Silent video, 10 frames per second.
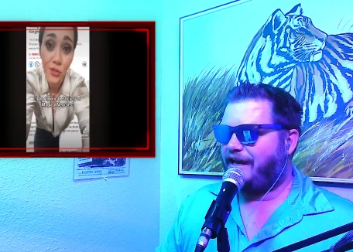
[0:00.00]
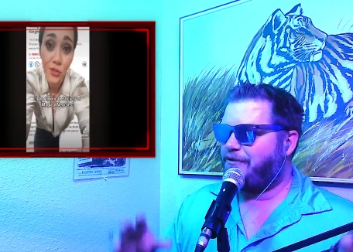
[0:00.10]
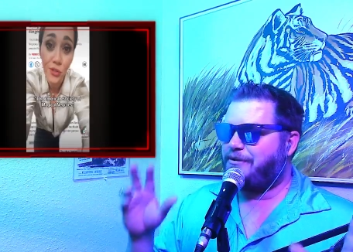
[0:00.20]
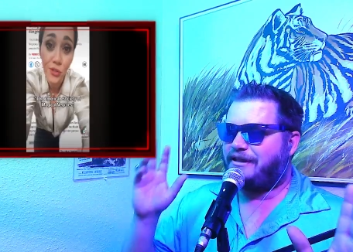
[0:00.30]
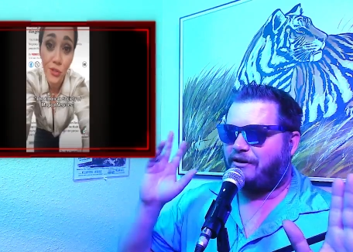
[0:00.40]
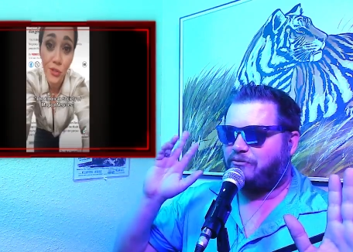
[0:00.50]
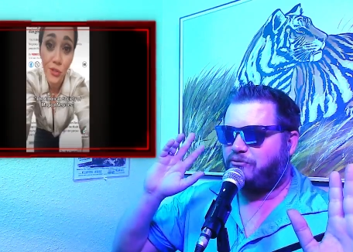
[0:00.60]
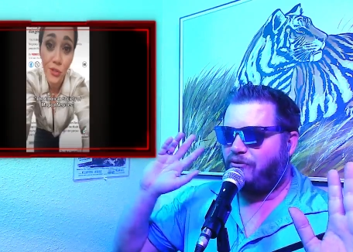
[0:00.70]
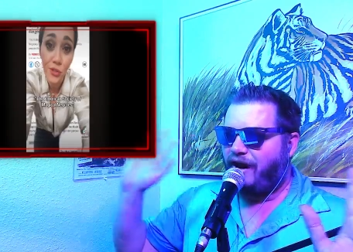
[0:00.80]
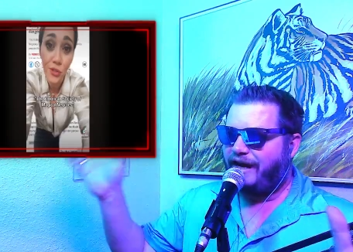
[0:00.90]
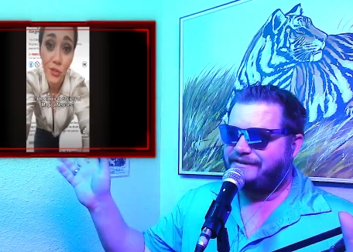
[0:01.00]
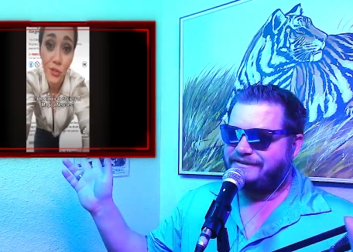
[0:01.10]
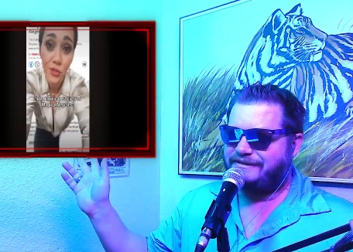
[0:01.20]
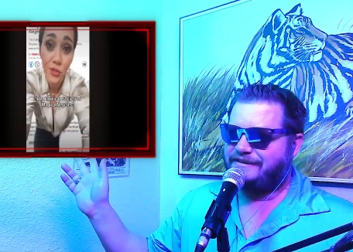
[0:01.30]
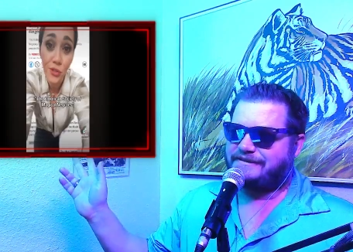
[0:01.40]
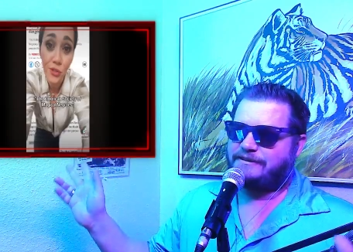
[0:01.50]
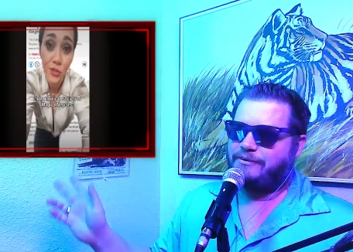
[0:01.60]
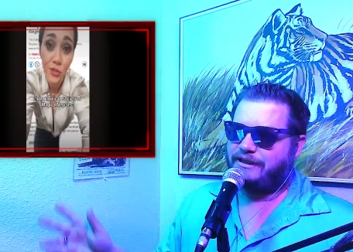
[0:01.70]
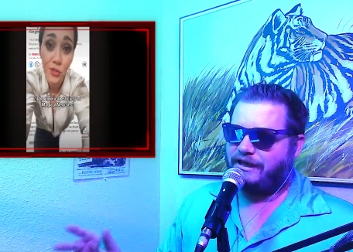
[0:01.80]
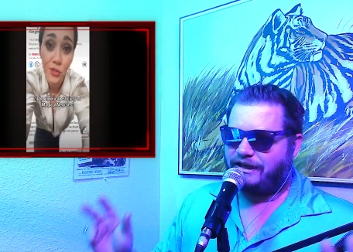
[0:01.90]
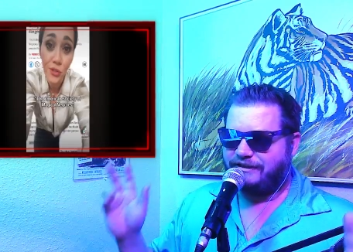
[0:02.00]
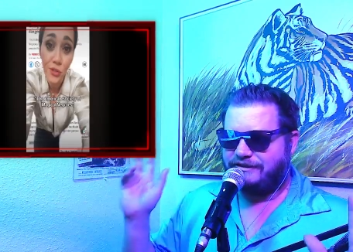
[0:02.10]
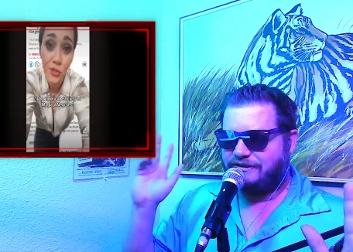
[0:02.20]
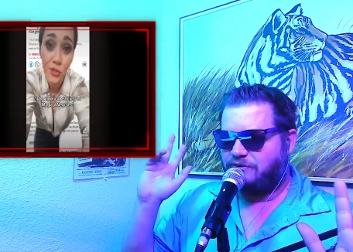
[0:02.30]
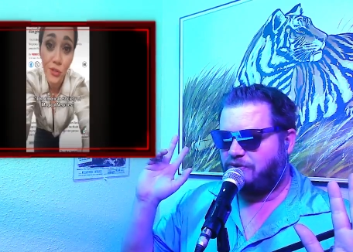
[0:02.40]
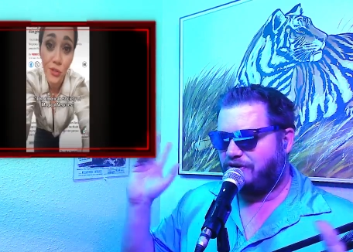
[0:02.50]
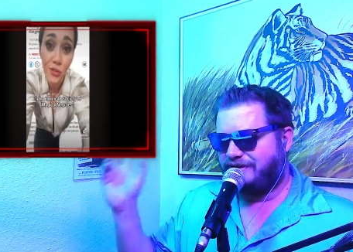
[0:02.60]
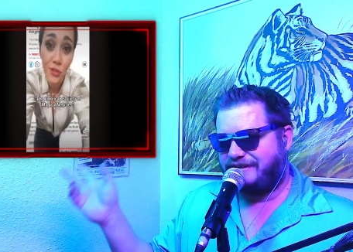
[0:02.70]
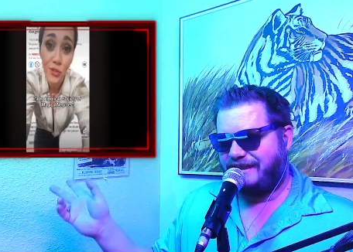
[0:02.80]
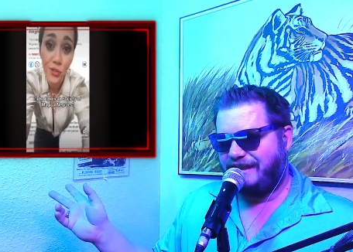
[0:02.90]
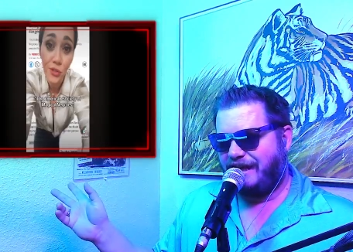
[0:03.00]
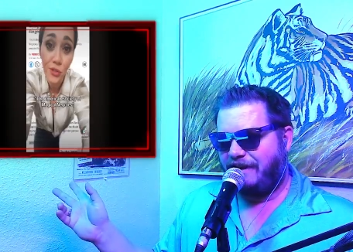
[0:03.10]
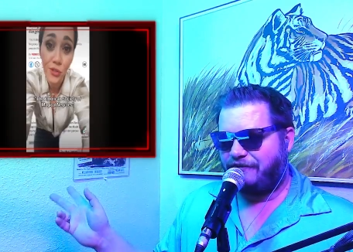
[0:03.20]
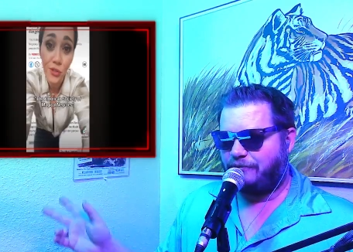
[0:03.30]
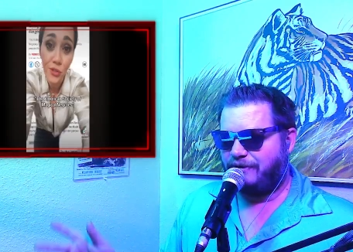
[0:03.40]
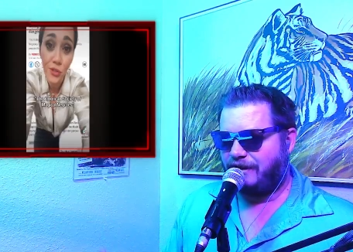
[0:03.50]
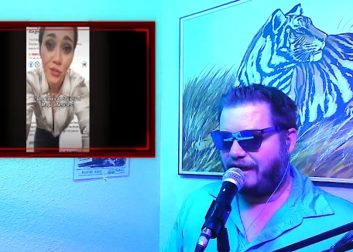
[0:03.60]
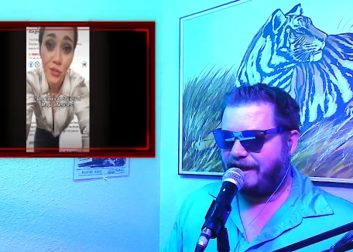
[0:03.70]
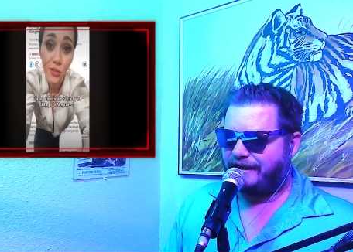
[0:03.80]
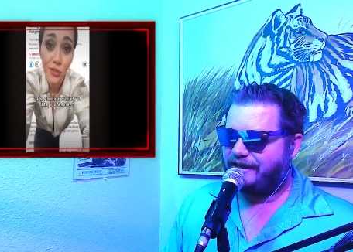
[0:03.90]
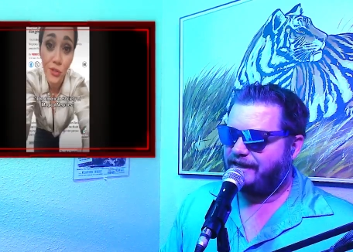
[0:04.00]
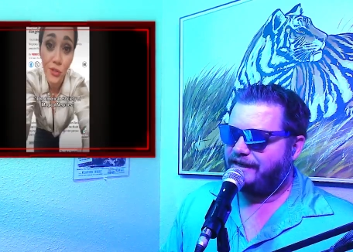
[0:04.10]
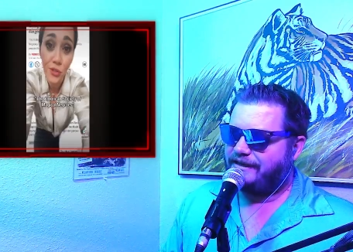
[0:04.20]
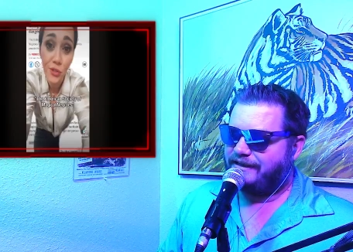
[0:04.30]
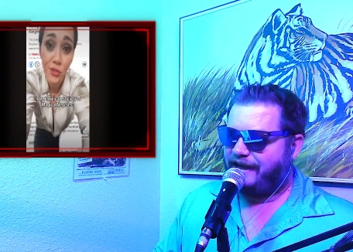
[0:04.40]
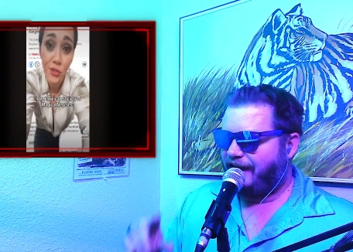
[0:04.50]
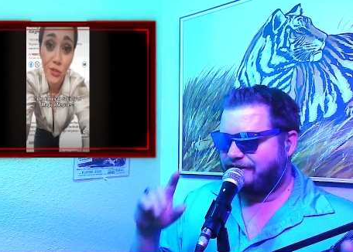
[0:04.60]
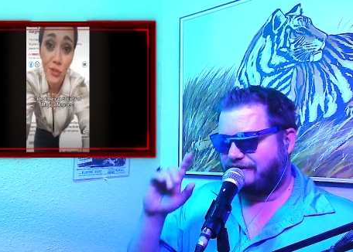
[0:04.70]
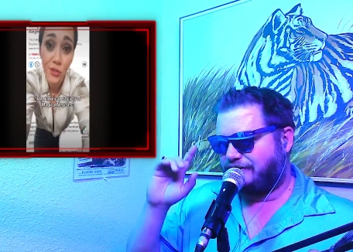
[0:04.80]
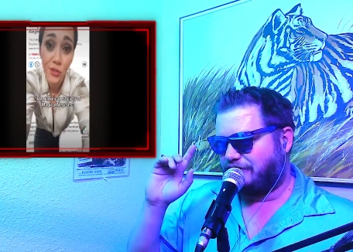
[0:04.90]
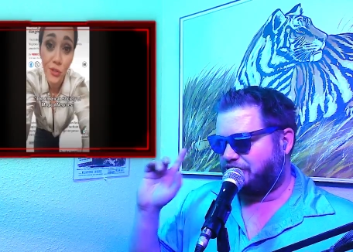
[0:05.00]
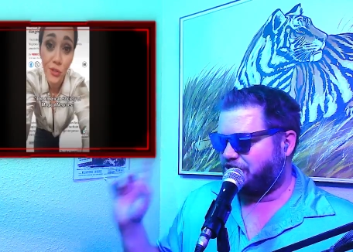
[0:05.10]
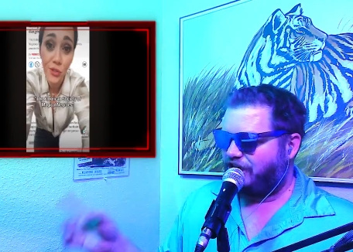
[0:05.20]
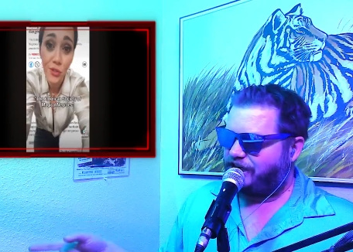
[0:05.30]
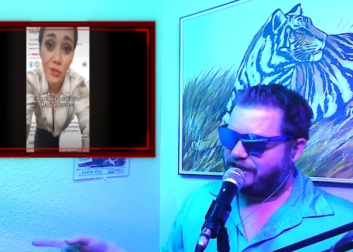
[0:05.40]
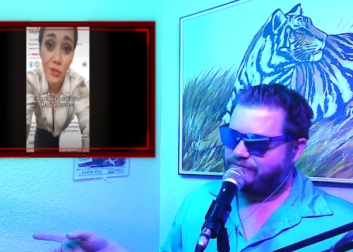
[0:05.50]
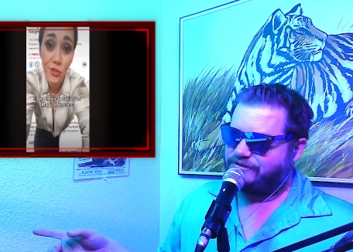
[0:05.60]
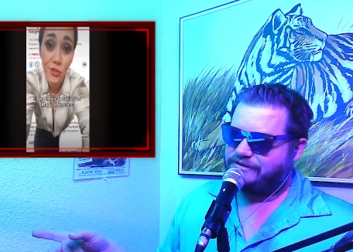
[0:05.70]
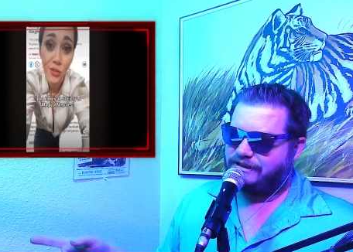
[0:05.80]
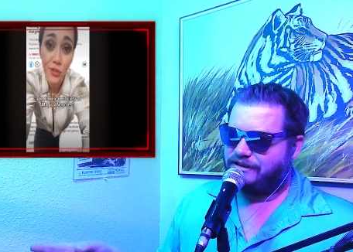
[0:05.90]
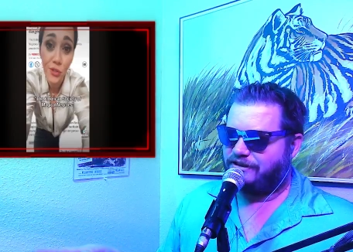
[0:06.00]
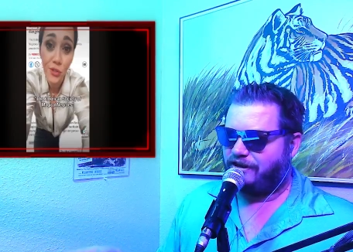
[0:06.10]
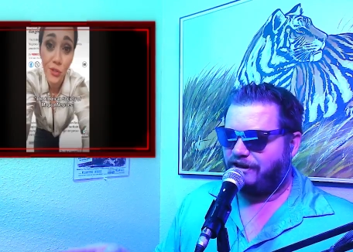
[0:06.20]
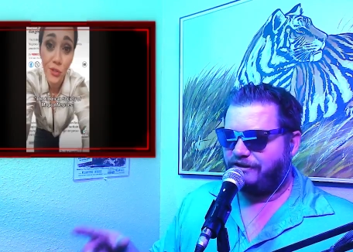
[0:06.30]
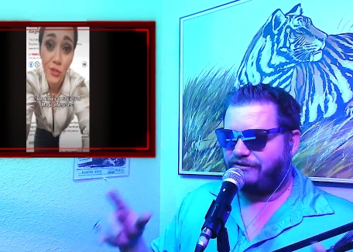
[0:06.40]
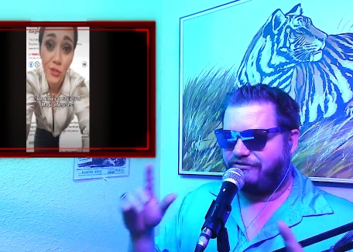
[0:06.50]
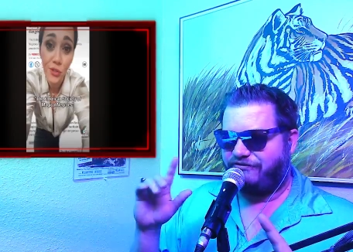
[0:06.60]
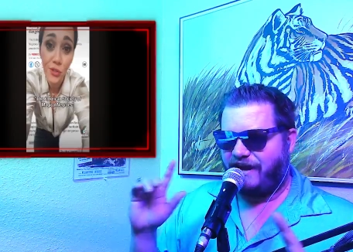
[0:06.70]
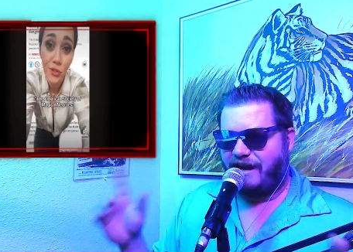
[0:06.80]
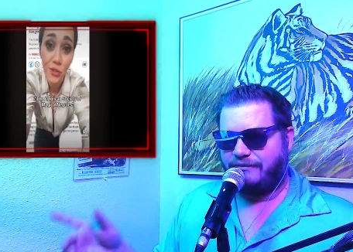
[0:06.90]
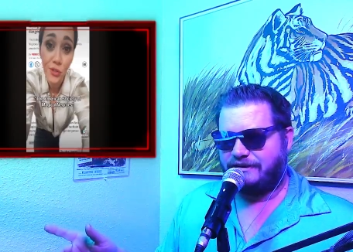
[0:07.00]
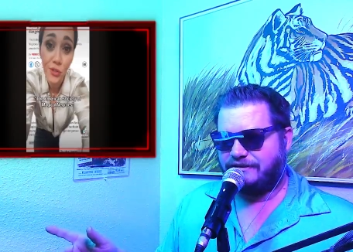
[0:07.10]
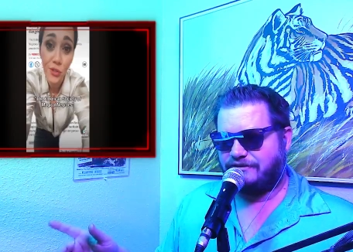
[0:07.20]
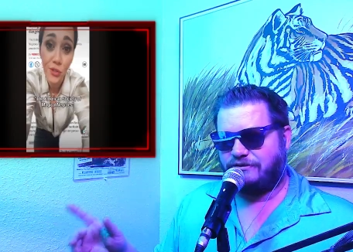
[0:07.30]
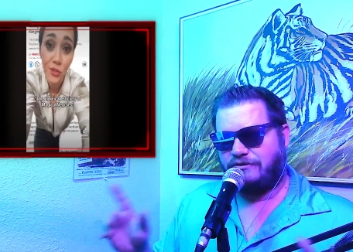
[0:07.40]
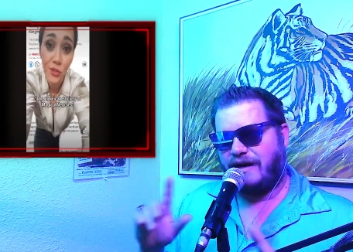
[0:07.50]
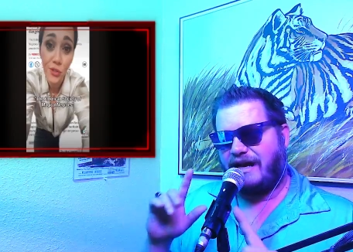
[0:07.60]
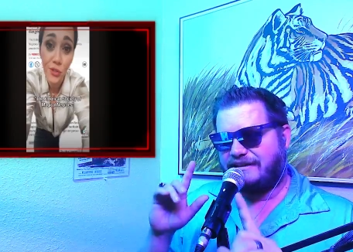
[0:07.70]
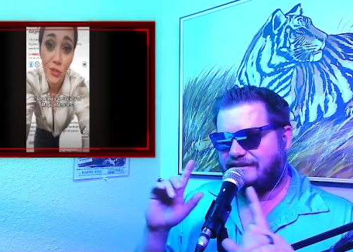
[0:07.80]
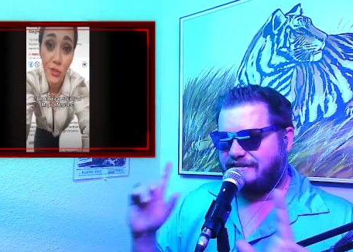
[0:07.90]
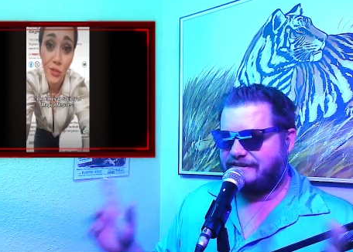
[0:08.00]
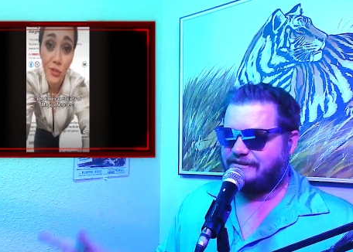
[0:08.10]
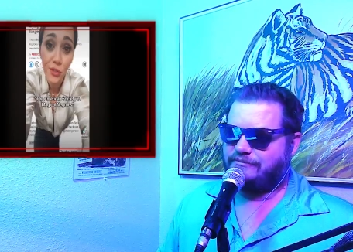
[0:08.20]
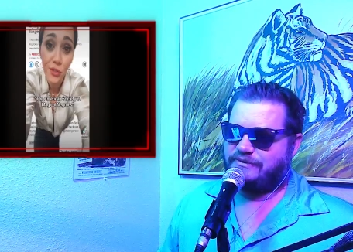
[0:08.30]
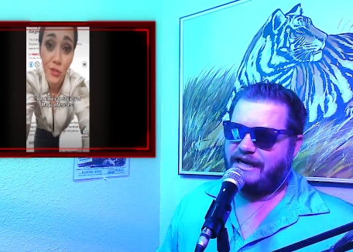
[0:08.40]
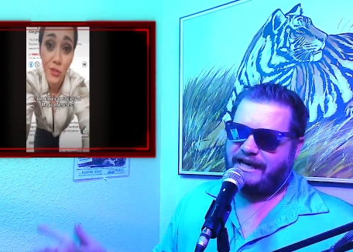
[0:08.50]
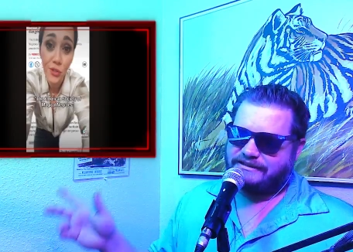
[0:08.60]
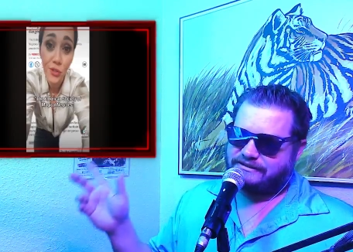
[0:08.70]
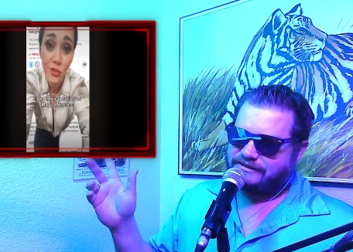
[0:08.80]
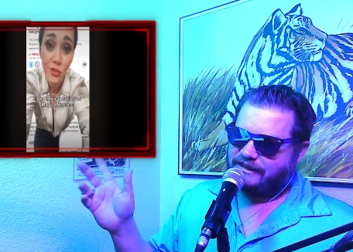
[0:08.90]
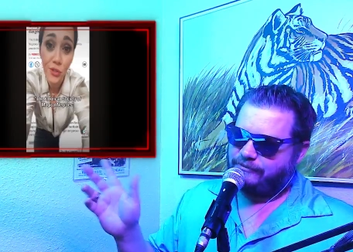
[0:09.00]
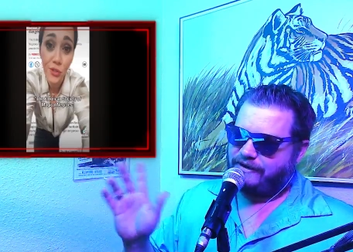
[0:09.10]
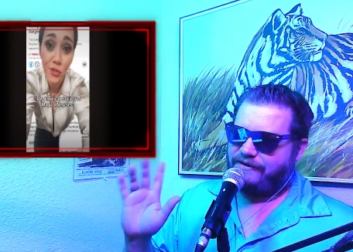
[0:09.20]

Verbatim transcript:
Speaker 1: It'd be like racist. They'd be like, oh, that's the worst thing ever. It'd be like, cancel their jobs, call their families, harass them, cancel them